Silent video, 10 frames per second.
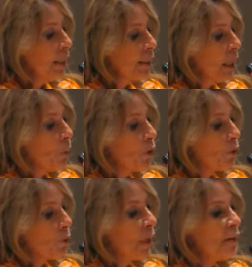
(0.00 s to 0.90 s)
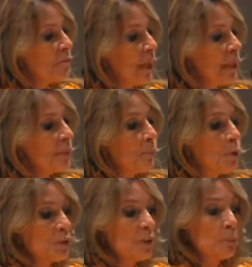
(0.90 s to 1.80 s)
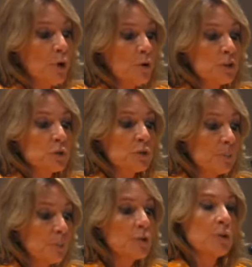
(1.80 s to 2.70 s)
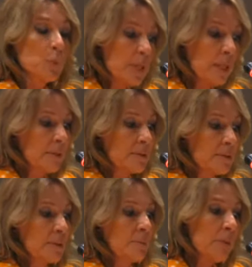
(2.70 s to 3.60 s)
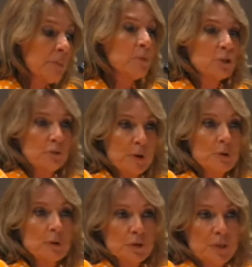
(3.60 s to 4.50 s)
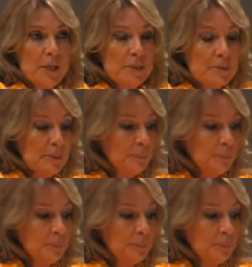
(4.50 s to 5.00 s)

In Ecuador, we have made important progress to support the weakest members of our society.